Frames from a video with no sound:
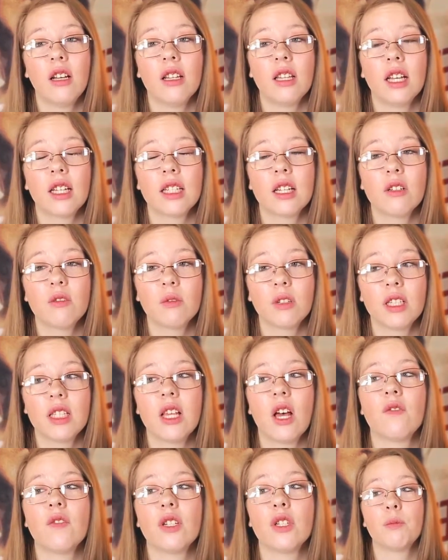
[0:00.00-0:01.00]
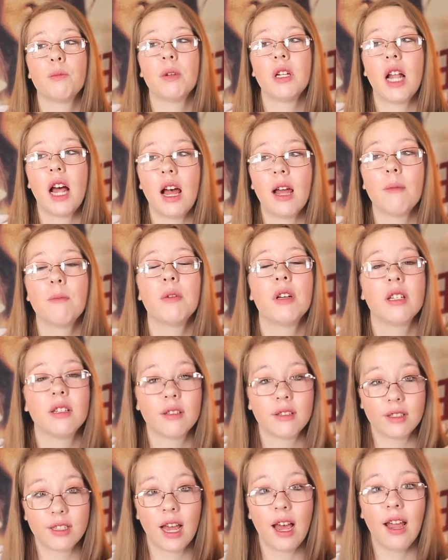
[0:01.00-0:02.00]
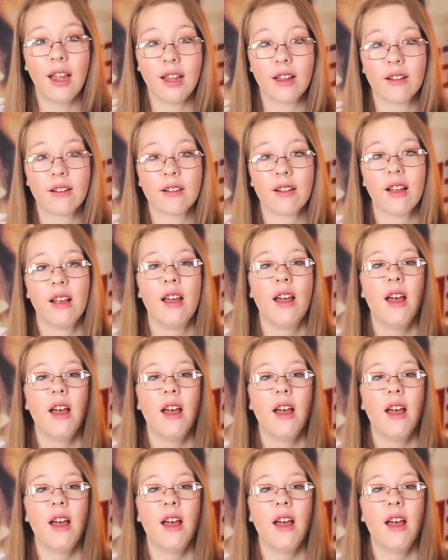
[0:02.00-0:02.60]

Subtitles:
That sounds really selfish, but I'm tired.